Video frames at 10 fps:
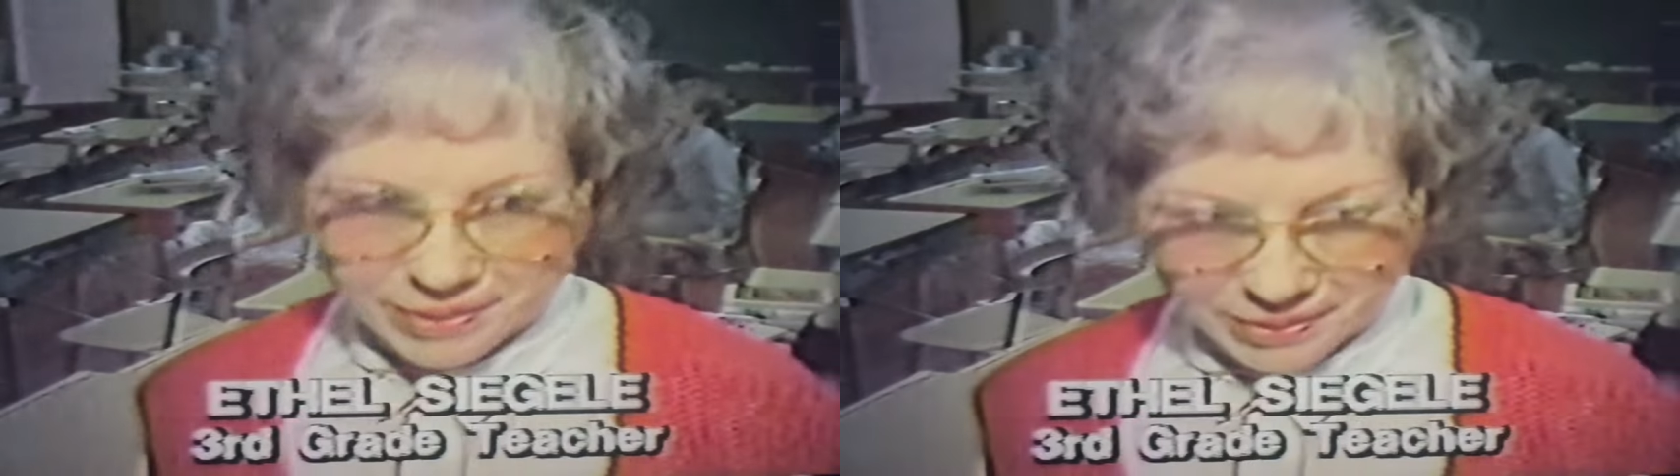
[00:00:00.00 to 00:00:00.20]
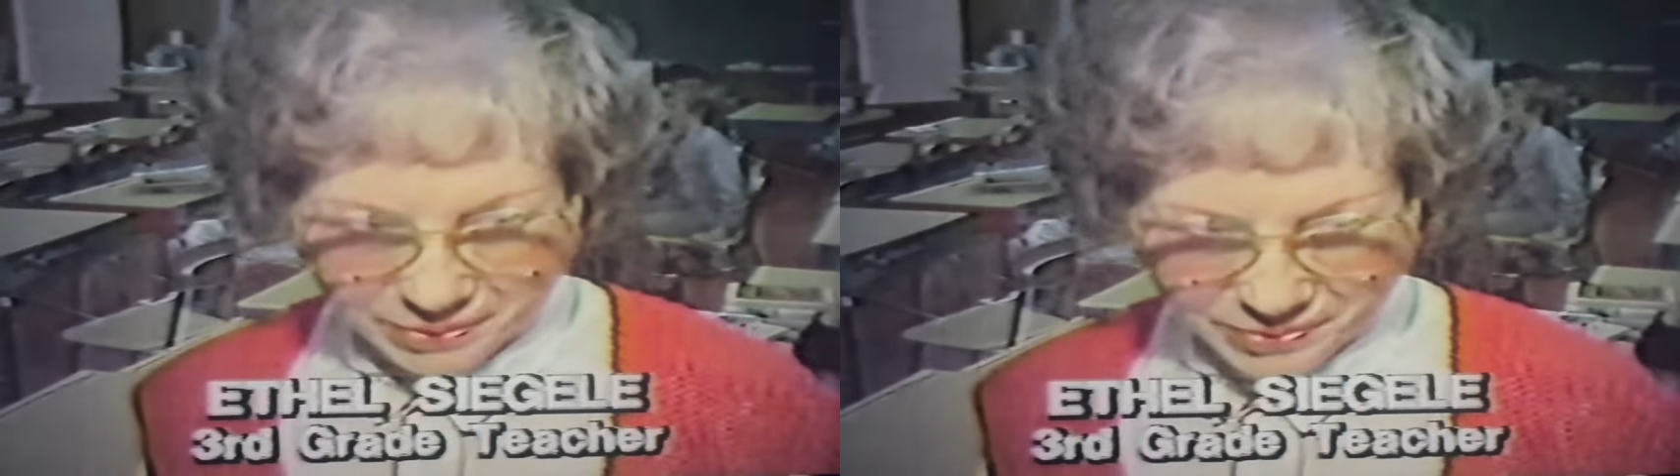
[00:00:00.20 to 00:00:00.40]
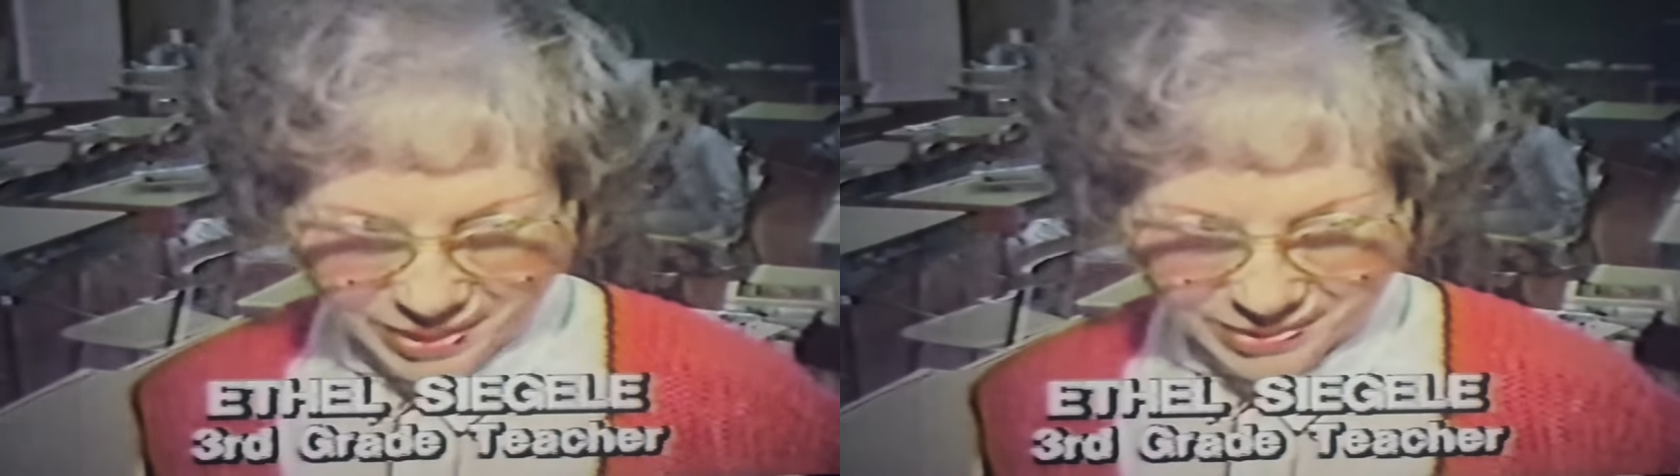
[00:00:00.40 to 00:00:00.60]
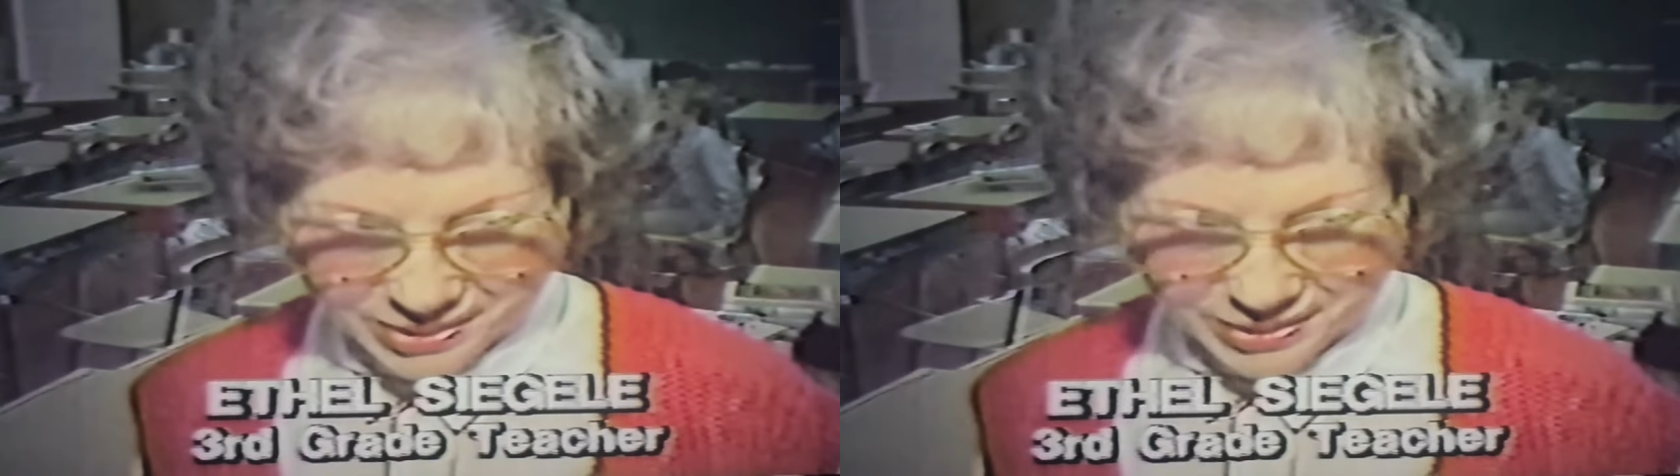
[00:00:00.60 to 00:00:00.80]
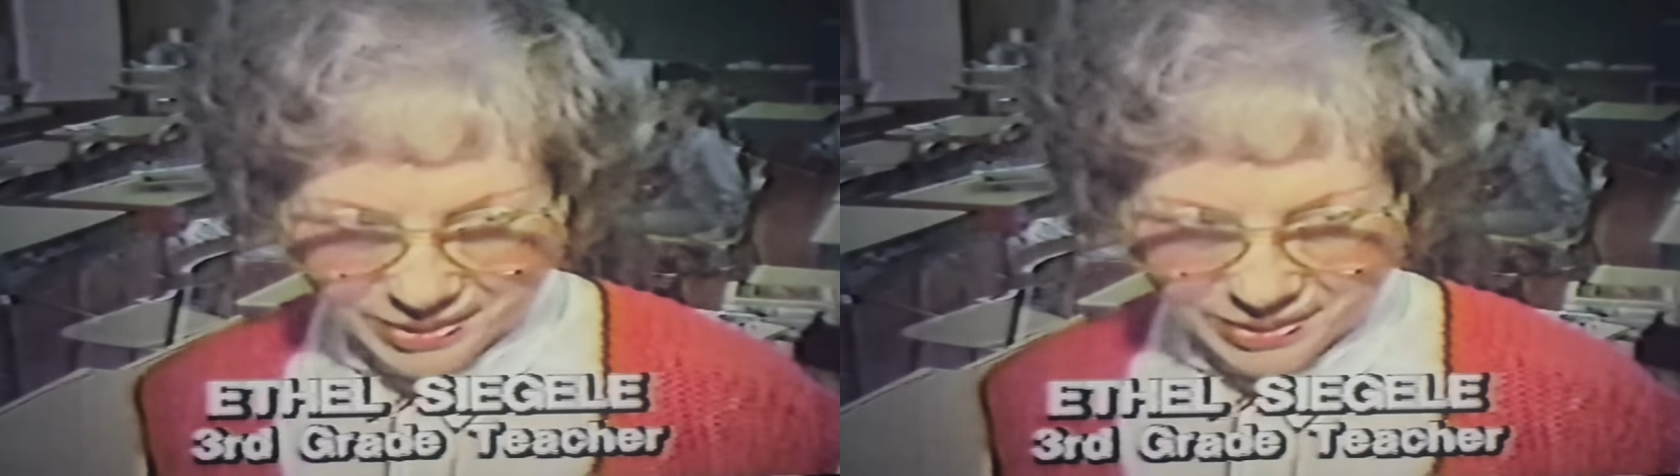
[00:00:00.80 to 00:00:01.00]
deal of
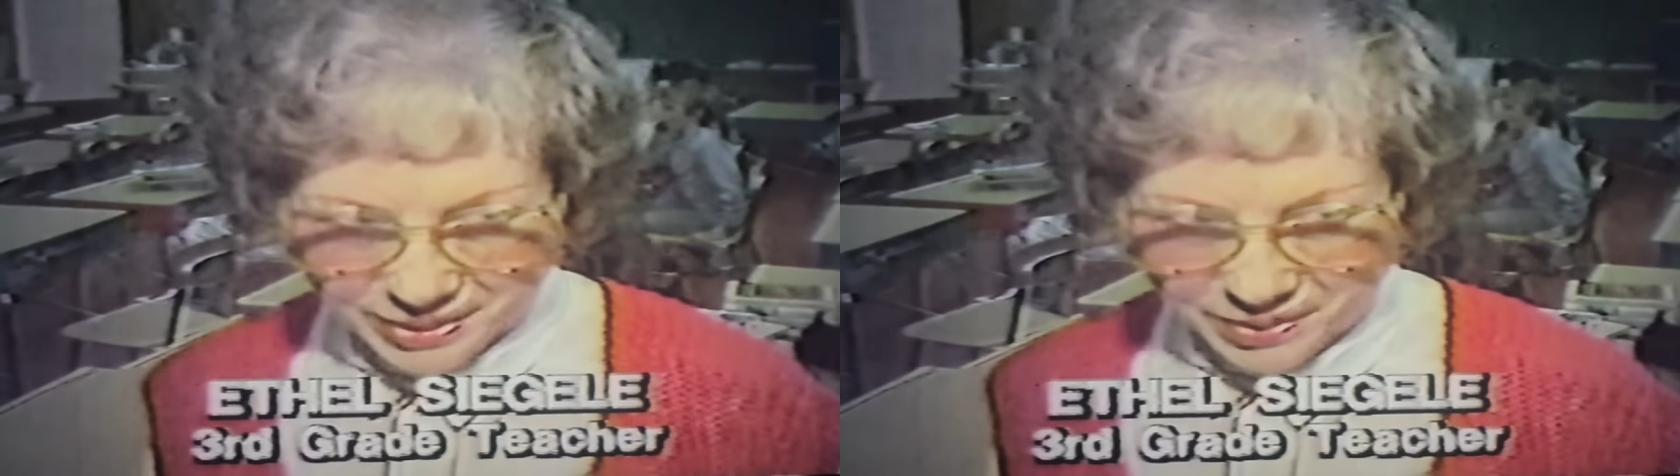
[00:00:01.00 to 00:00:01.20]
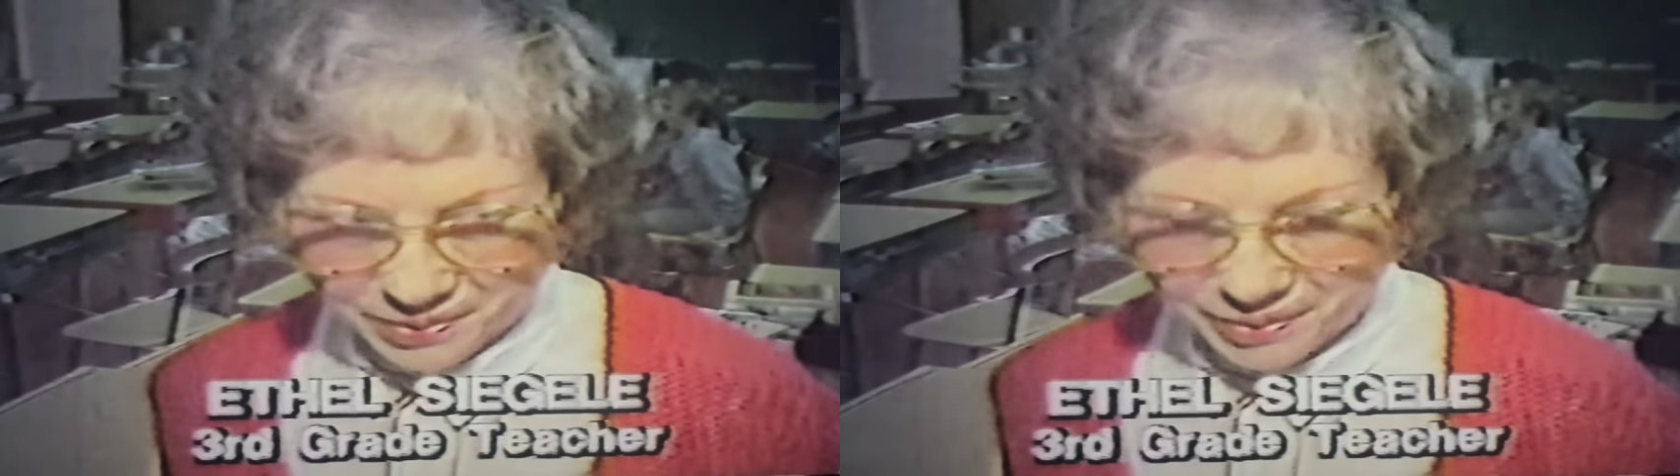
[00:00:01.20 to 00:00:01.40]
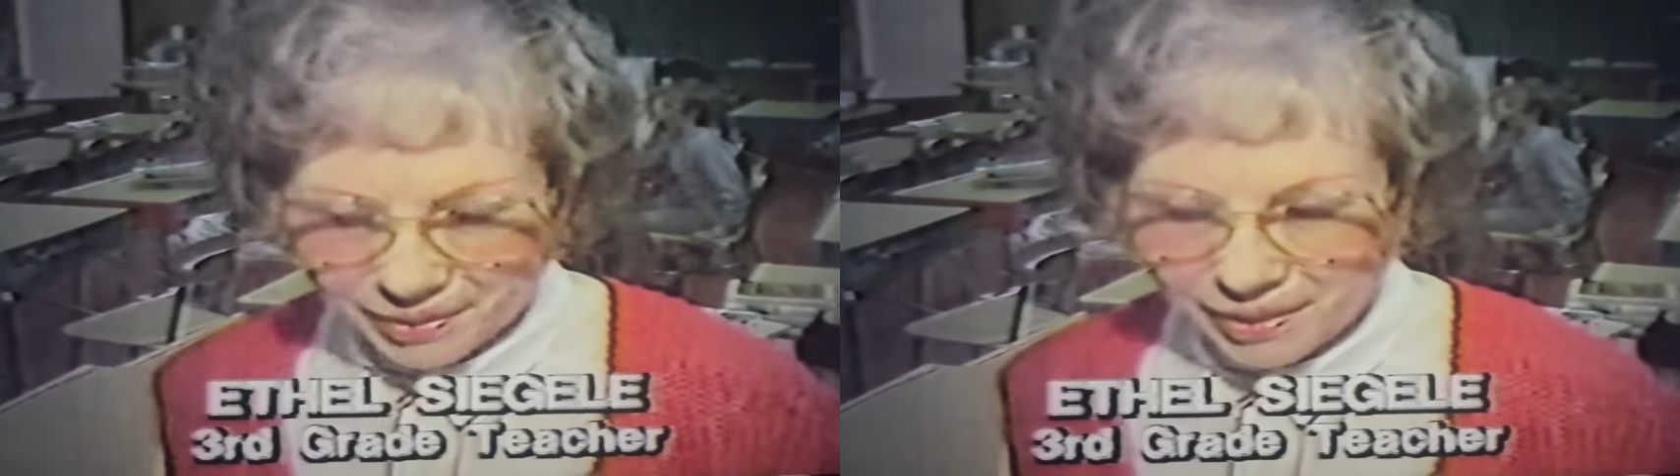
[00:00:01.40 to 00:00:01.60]
tension in here.